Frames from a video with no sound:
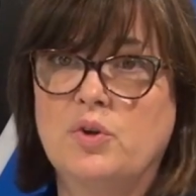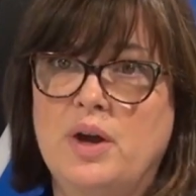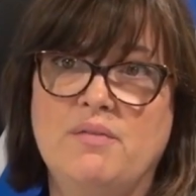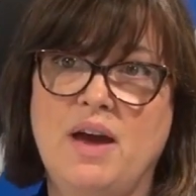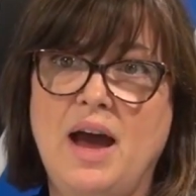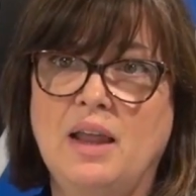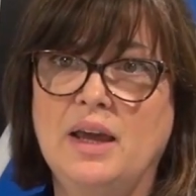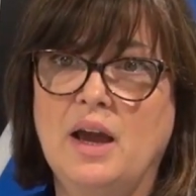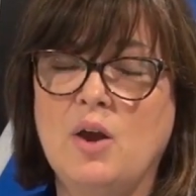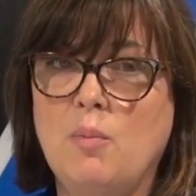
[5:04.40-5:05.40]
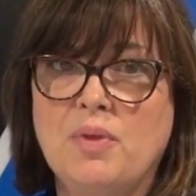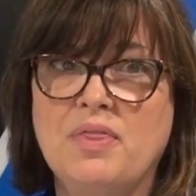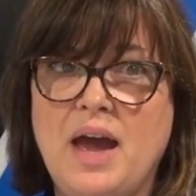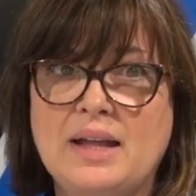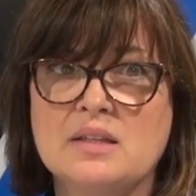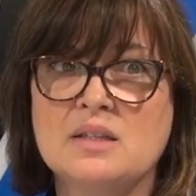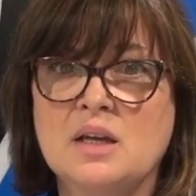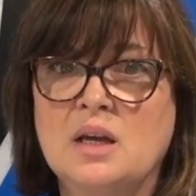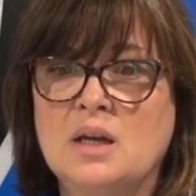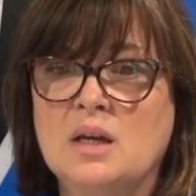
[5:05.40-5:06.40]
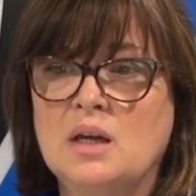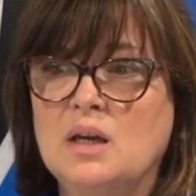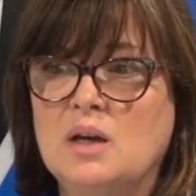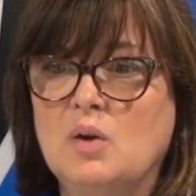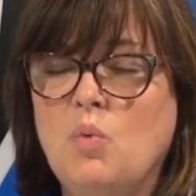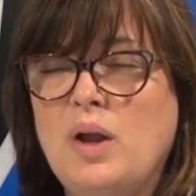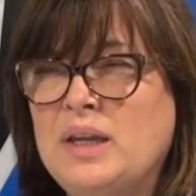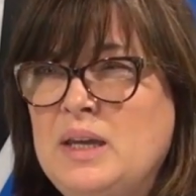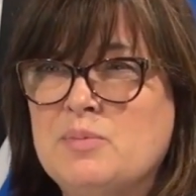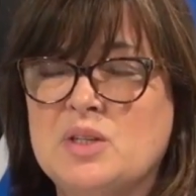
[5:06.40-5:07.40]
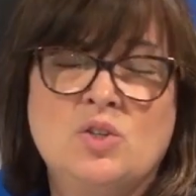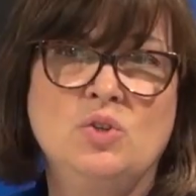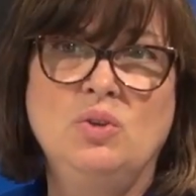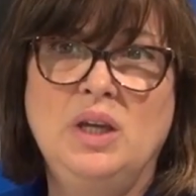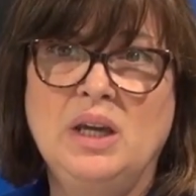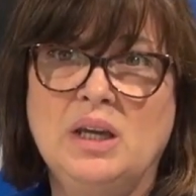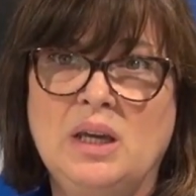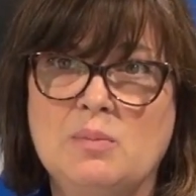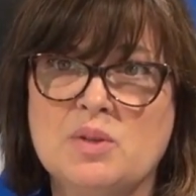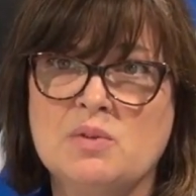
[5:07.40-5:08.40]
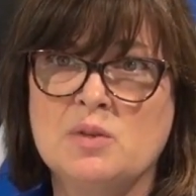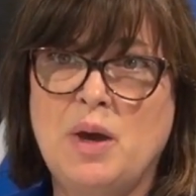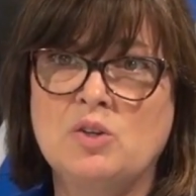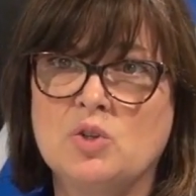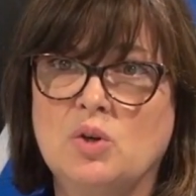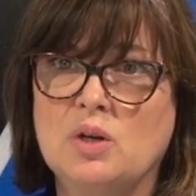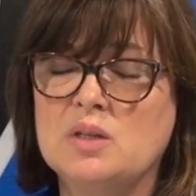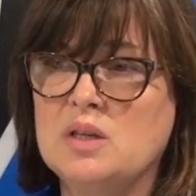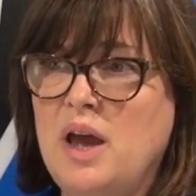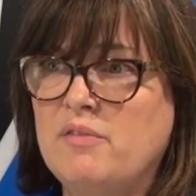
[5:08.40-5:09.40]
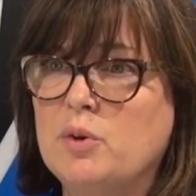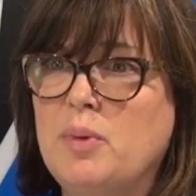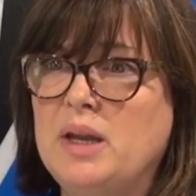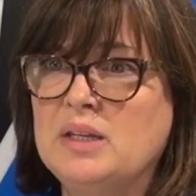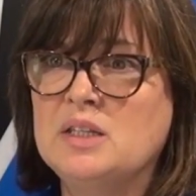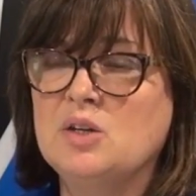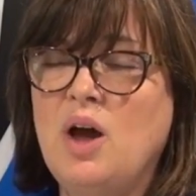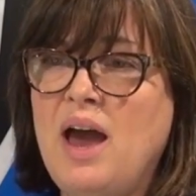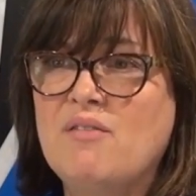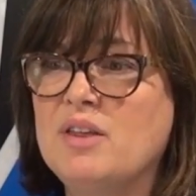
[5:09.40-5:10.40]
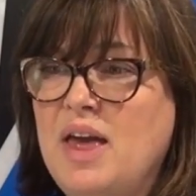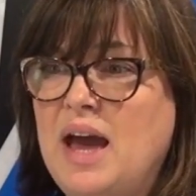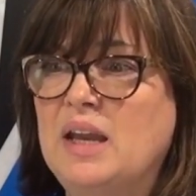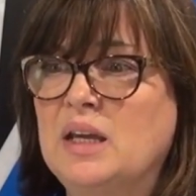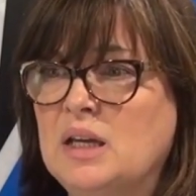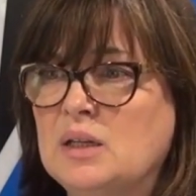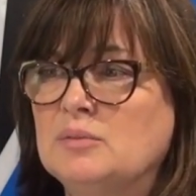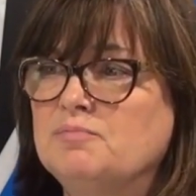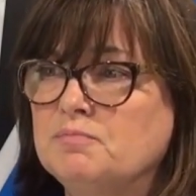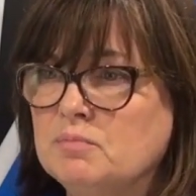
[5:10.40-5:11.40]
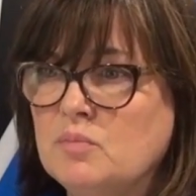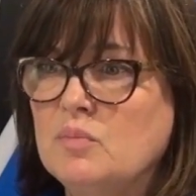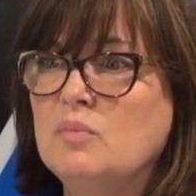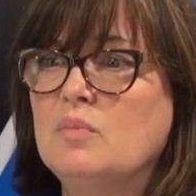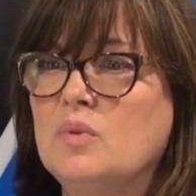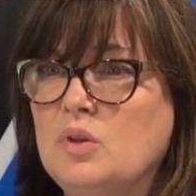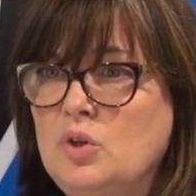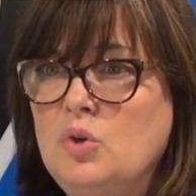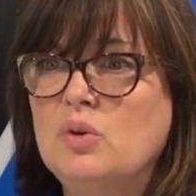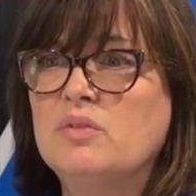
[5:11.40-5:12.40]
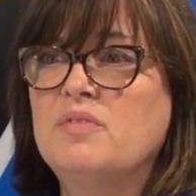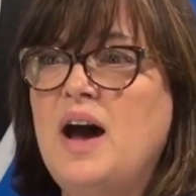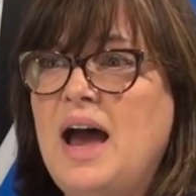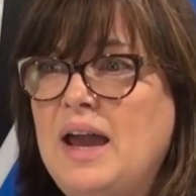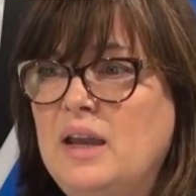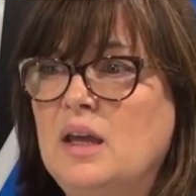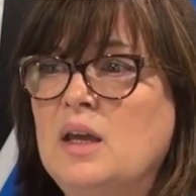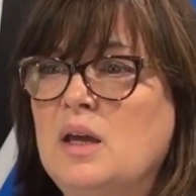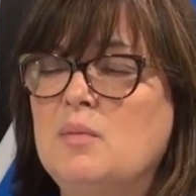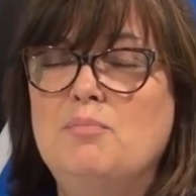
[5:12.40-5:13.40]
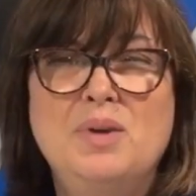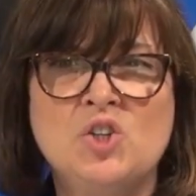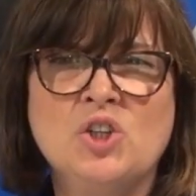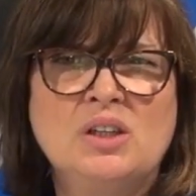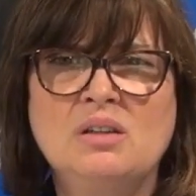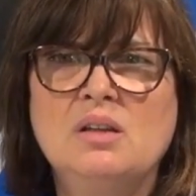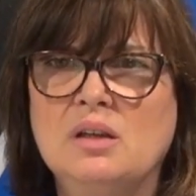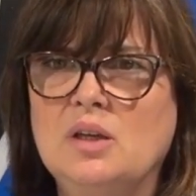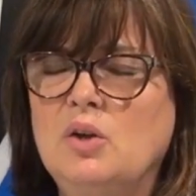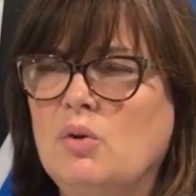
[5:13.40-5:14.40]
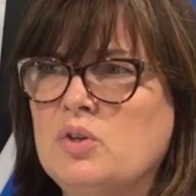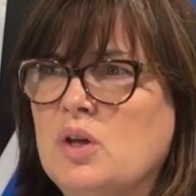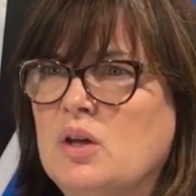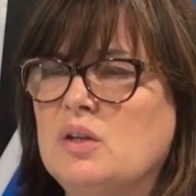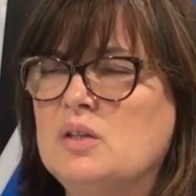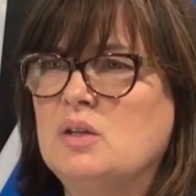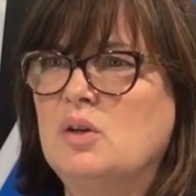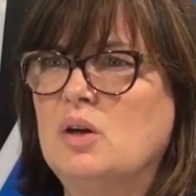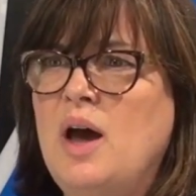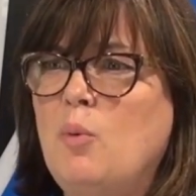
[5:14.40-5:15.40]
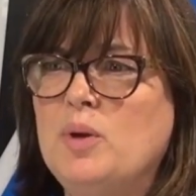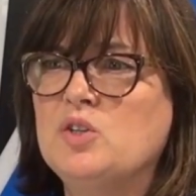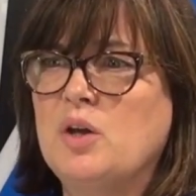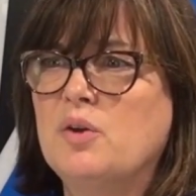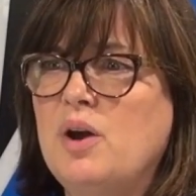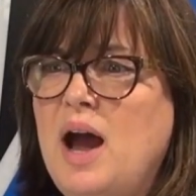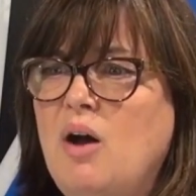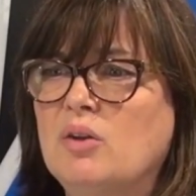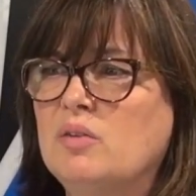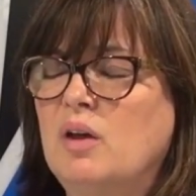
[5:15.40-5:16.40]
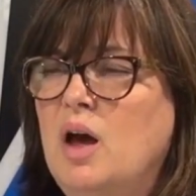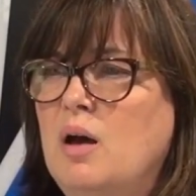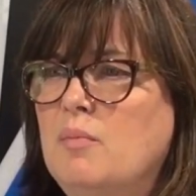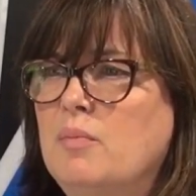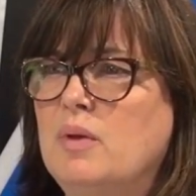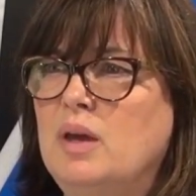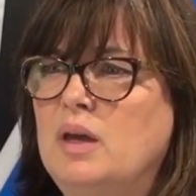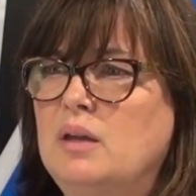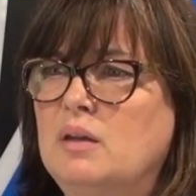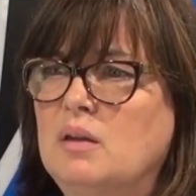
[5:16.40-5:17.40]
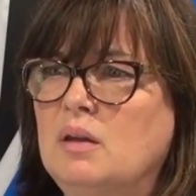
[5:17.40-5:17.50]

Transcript: Grand Valley, I hope that that's what keeps us unique and keeps us special, is everybody still having that unified mission, to help each other out, and